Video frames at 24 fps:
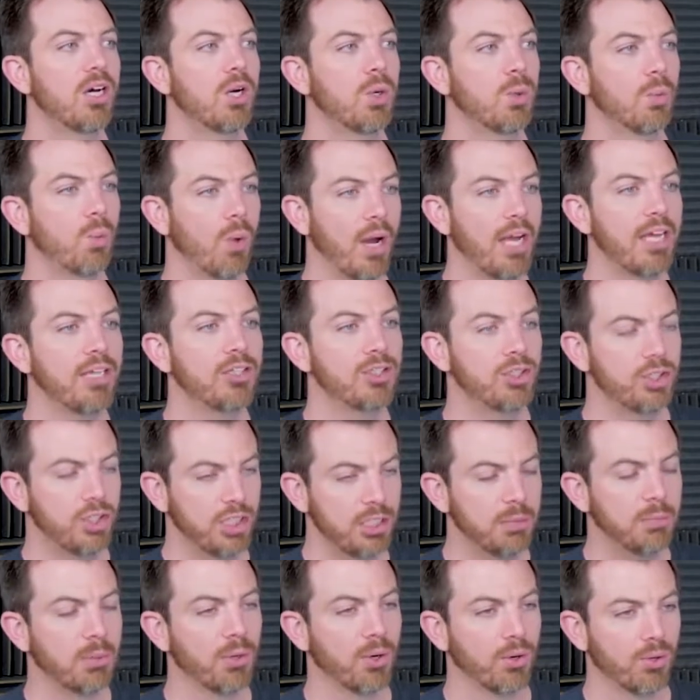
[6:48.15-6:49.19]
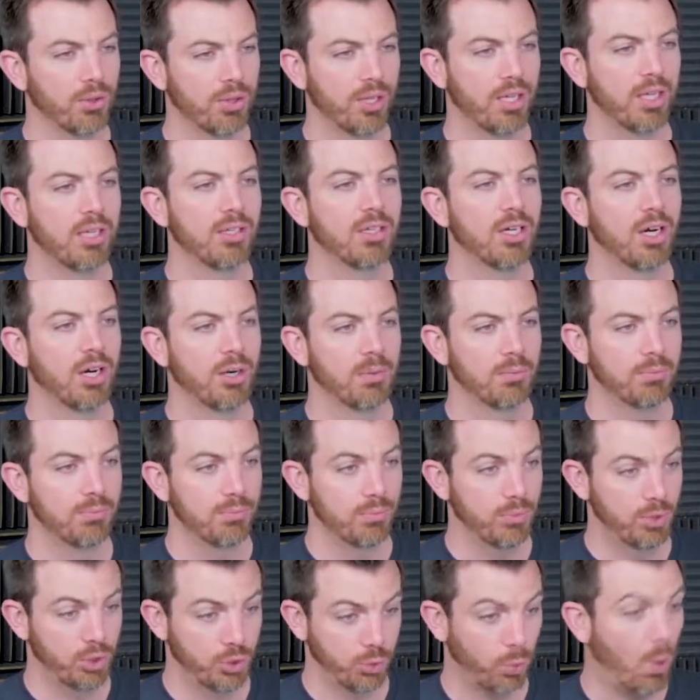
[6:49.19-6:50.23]
way cheaper than a
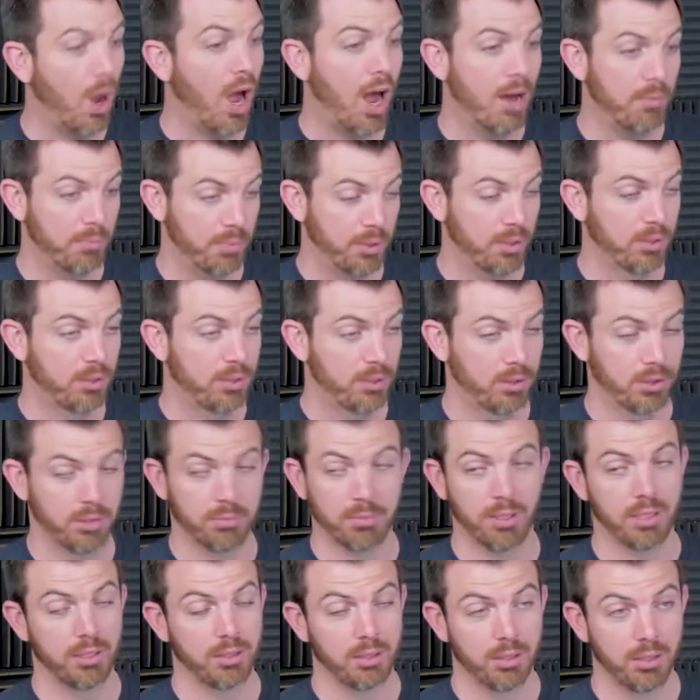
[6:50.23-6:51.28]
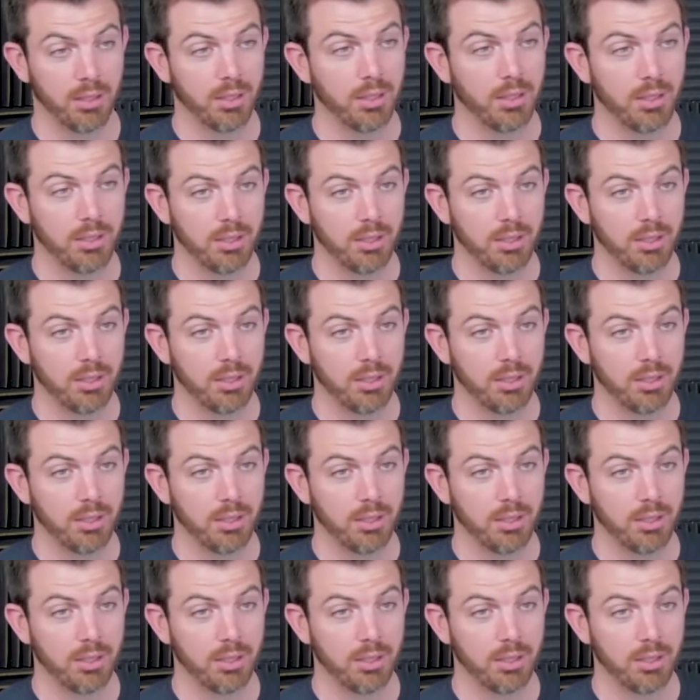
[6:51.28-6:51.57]
swap. And I'm like,